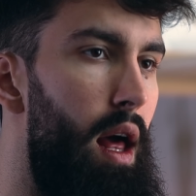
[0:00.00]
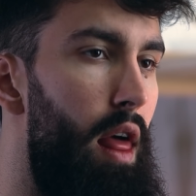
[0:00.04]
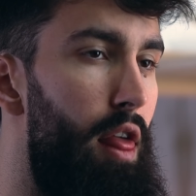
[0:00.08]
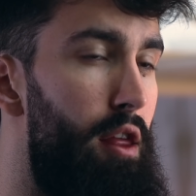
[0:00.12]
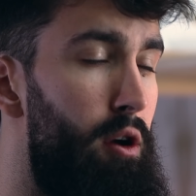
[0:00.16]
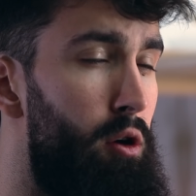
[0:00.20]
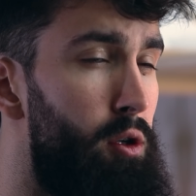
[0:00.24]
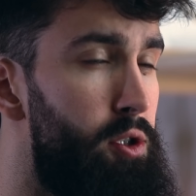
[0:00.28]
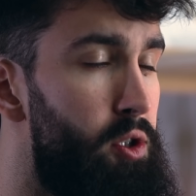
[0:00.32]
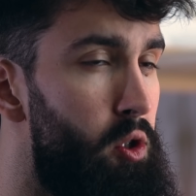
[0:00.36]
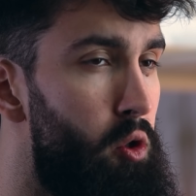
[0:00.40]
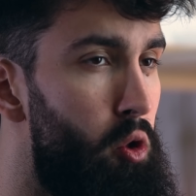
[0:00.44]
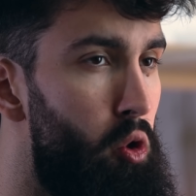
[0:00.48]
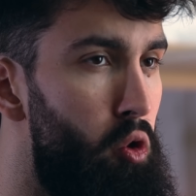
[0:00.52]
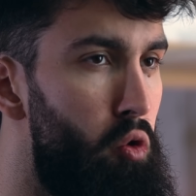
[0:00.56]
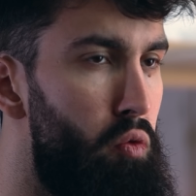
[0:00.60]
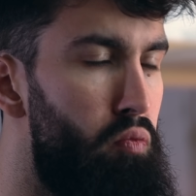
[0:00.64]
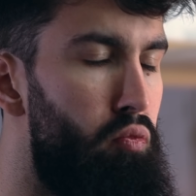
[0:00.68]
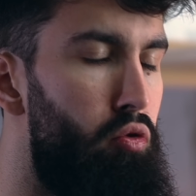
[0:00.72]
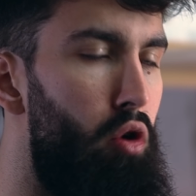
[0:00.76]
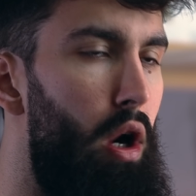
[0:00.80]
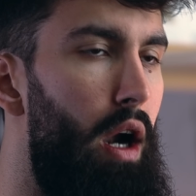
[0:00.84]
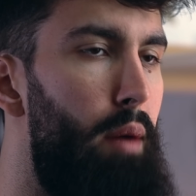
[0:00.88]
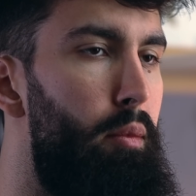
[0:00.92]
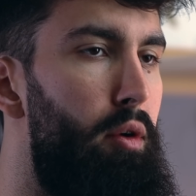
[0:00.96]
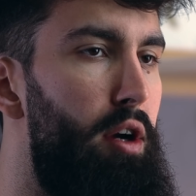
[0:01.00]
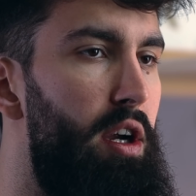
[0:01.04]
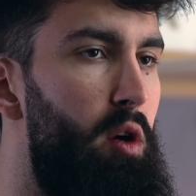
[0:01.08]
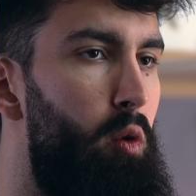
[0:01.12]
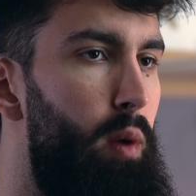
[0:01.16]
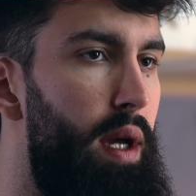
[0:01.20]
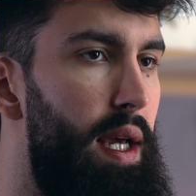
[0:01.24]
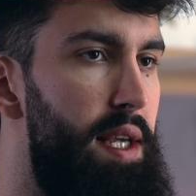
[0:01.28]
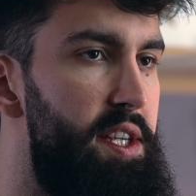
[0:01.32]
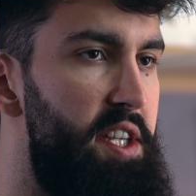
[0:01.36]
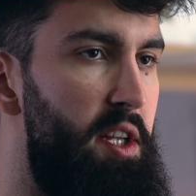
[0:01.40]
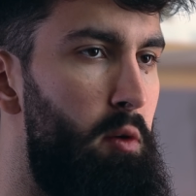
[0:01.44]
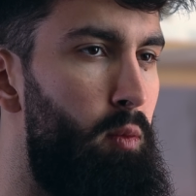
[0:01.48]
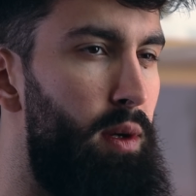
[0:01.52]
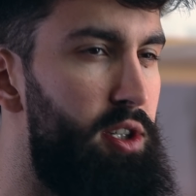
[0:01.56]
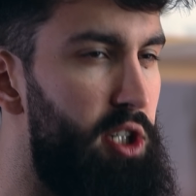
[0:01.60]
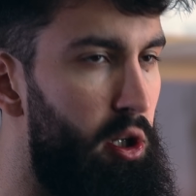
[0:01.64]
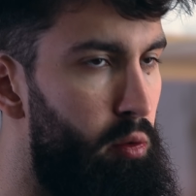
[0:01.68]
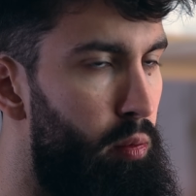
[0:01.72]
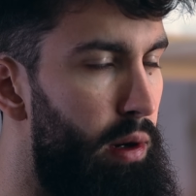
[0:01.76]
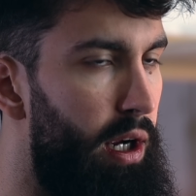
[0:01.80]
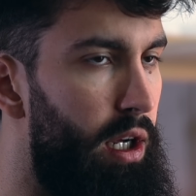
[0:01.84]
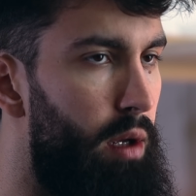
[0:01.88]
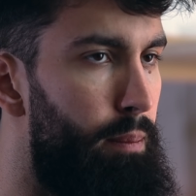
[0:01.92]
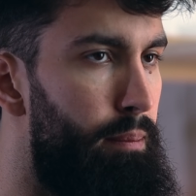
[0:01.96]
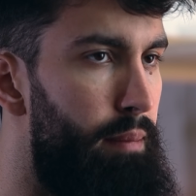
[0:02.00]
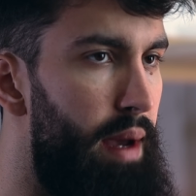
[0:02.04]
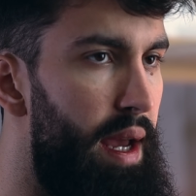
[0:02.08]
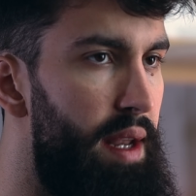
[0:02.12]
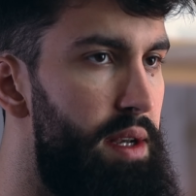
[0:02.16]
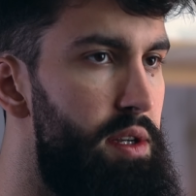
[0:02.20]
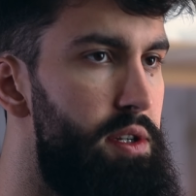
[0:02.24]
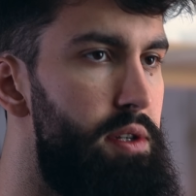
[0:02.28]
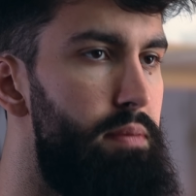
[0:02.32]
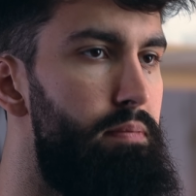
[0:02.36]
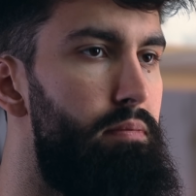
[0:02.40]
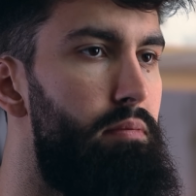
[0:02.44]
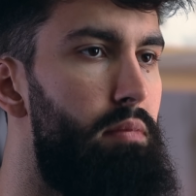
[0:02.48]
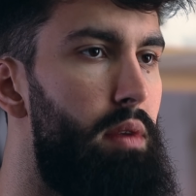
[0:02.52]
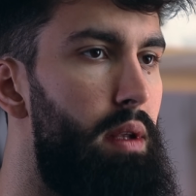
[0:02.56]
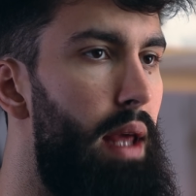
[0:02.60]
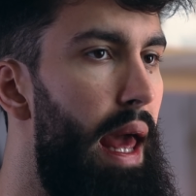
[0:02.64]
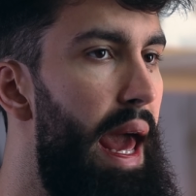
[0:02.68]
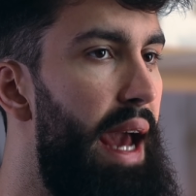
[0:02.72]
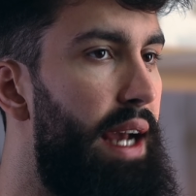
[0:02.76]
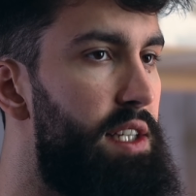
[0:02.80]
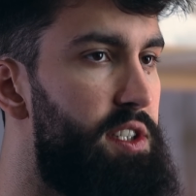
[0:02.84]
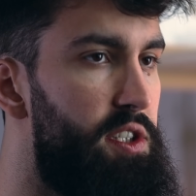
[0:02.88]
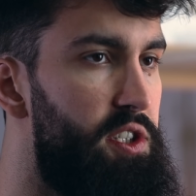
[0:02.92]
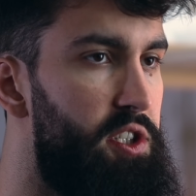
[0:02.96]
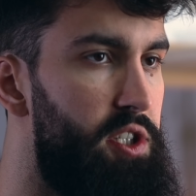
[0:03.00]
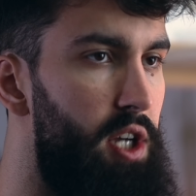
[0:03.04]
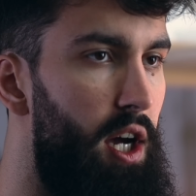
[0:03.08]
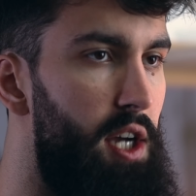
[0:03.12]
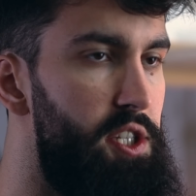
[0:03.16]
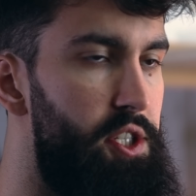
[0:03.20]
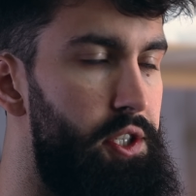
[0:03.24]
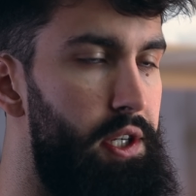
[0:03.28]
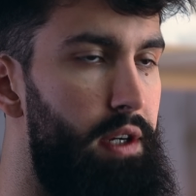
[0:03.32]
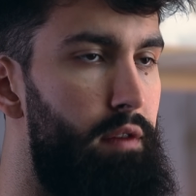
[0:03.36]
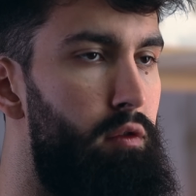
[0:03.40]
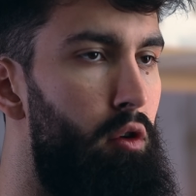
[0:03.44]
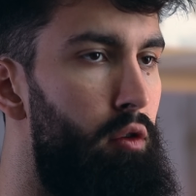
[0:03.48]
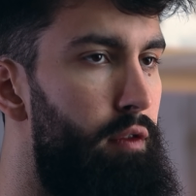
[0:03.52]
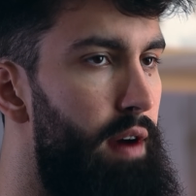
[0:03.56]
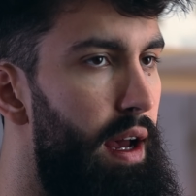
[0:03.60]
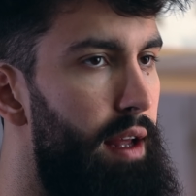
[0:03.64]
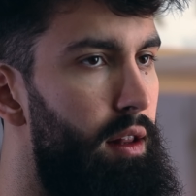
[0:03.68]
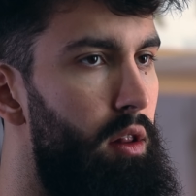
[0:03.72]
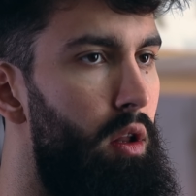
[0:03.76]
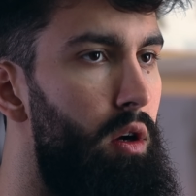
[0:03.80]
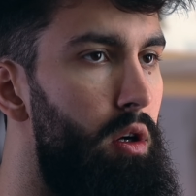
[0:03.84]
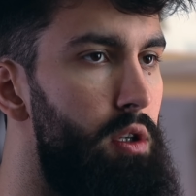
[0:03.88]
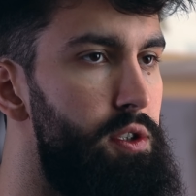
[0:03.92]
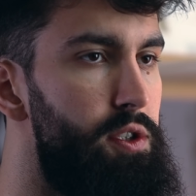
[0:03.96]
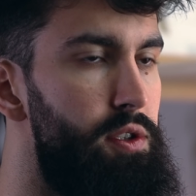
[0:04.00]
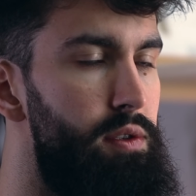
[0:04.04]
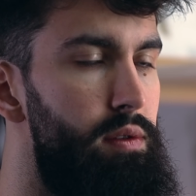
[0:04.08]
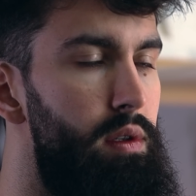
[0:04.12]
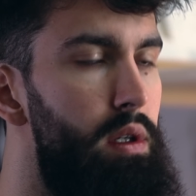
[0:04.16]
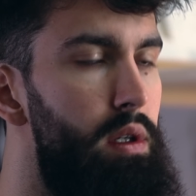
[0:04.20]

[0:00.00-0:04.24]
there's two primary ways in which I'd recommend exercising for fat loss.